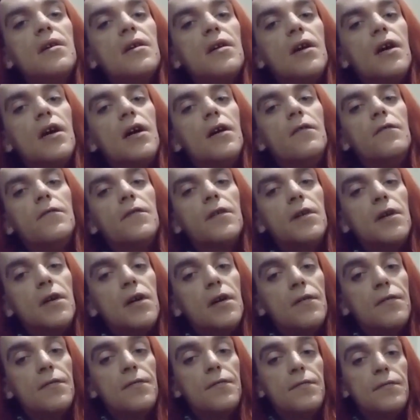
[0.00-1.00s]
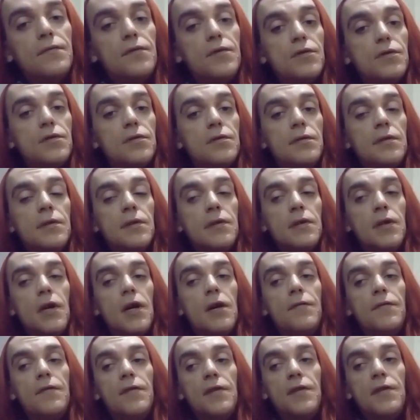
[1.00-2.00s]
over
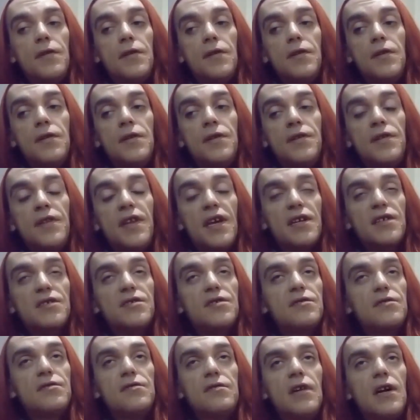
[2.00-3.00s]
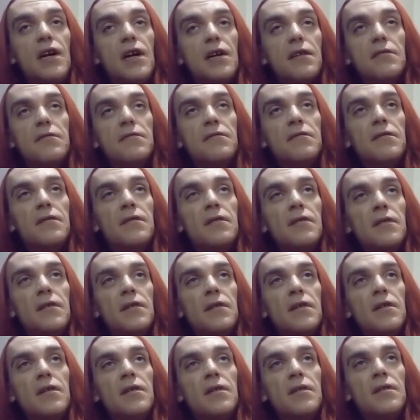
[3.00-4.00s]
the next, like,
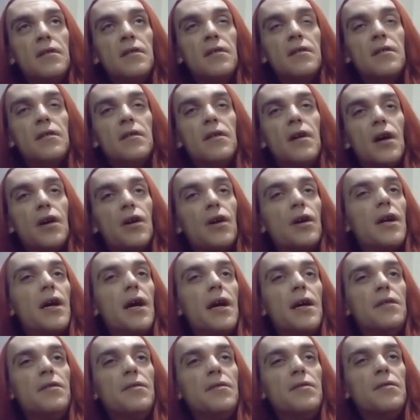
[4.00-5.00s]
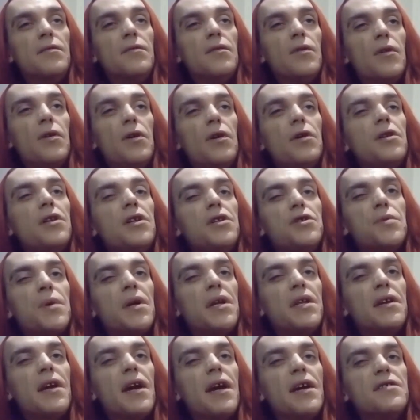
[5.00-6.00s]
I got out in early
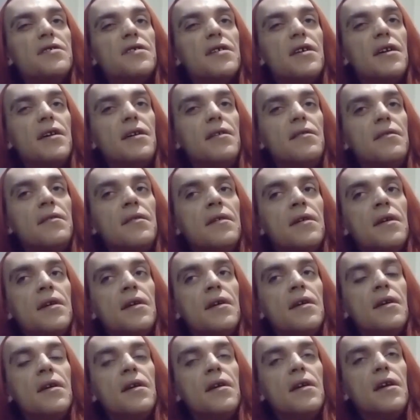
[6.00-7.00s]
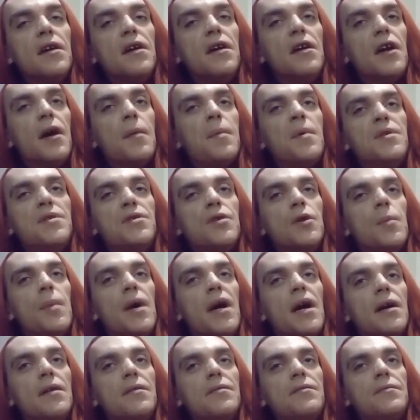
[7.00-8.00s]
2018, and up until
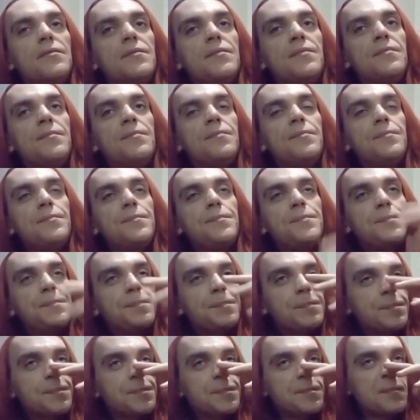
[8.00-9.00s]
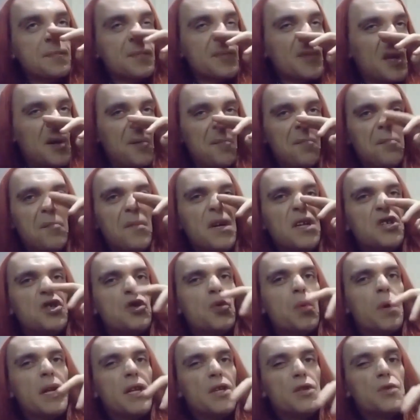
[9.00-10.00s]
about mid
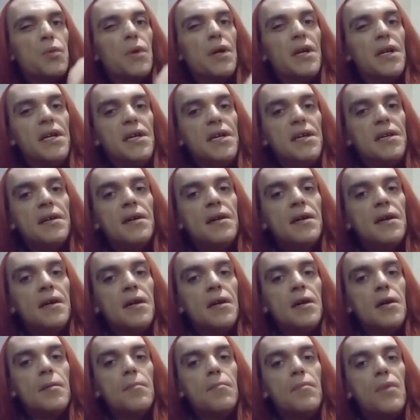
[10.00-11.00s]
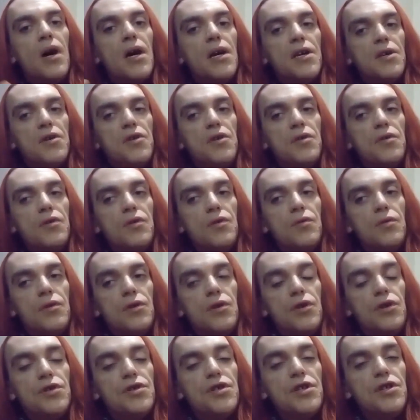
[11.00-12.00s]
2020, my
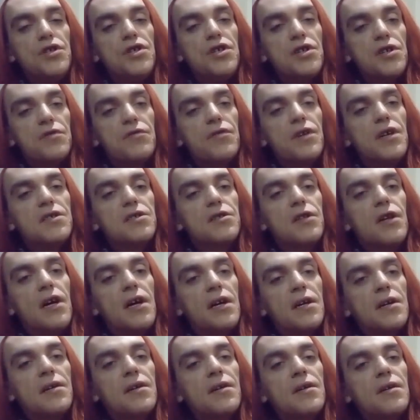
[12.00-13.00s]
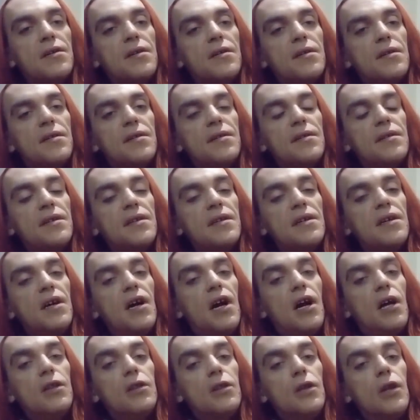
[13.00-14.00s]
usage increased like
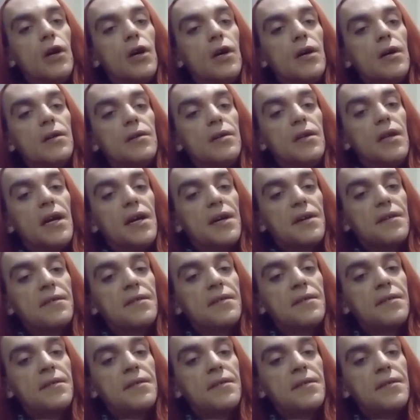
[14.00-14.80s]
a lot, like